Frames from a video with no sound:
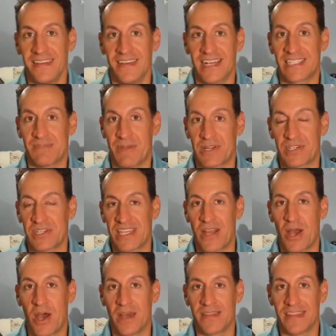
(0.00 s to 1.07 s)
especially
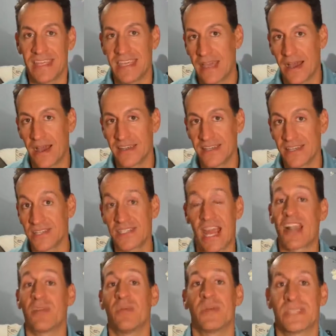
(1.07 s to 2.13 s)
on the
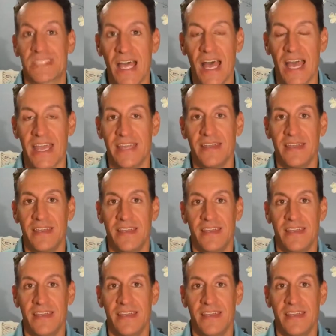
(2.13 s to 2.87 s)
undesirable side.